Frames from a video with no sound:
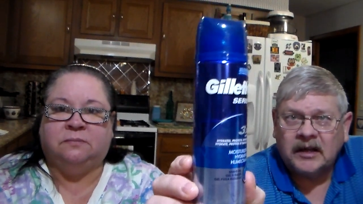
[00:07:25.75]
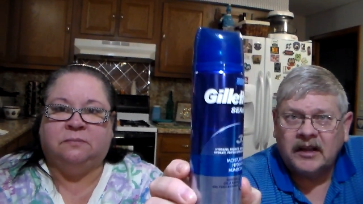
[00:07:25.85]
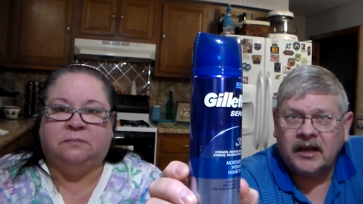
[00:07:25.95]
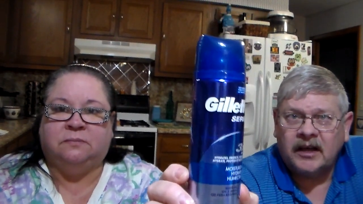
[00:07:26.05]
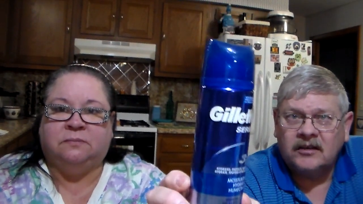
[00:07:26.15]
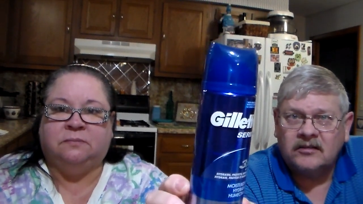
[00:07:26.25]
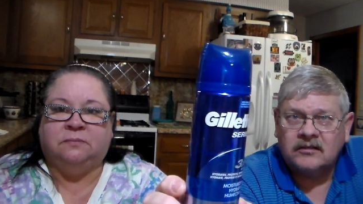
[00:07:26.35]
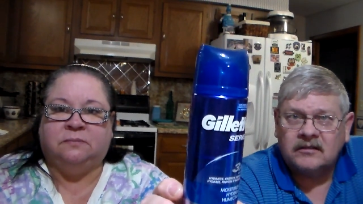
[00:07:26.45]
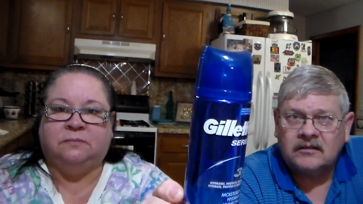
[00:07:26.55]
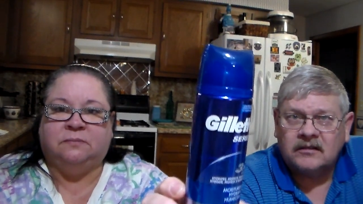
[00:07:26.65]
Speaker 1: my
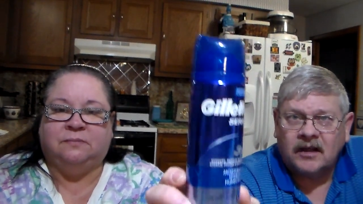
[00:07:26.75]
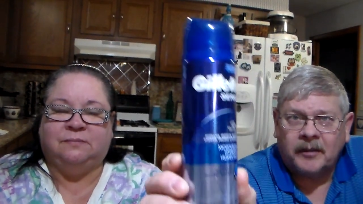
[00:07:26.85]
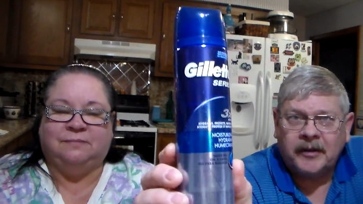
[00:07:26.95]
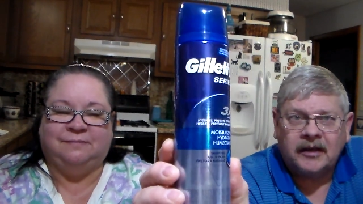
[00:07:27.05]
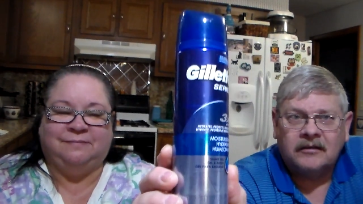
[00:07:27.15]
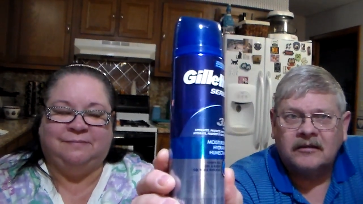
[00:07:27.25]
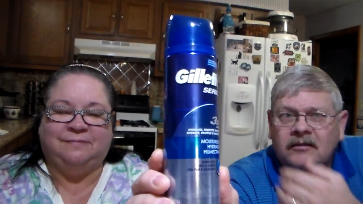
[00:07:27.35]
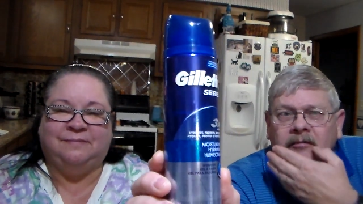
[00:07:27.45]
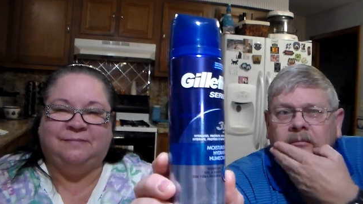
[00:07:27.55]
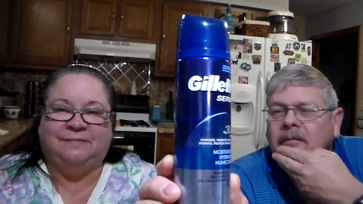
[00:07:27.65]
legs. I mean,
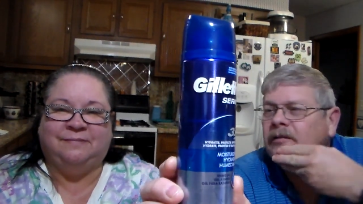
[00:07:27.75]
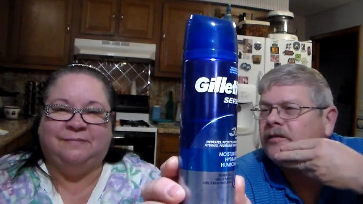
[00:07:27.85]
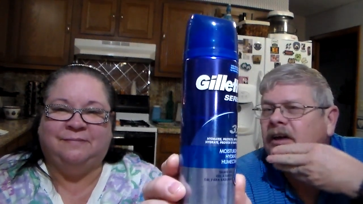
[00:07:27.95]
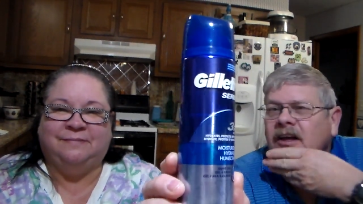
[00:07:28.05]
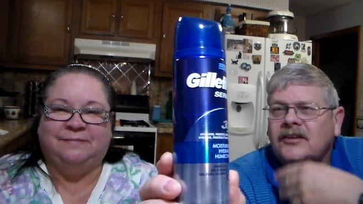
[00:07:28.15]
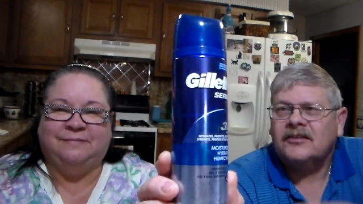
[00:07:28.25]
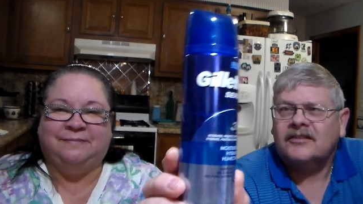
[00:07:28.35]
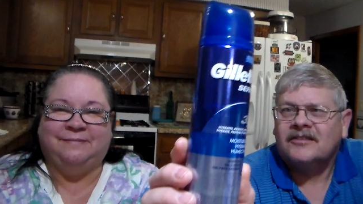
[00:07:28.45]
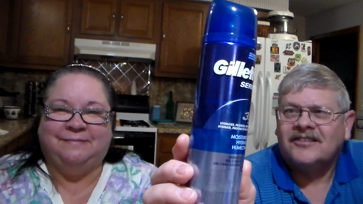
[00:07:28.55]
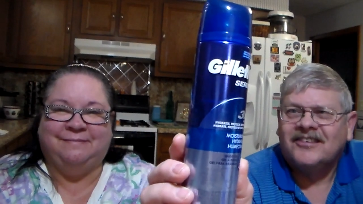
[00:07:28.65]
my face.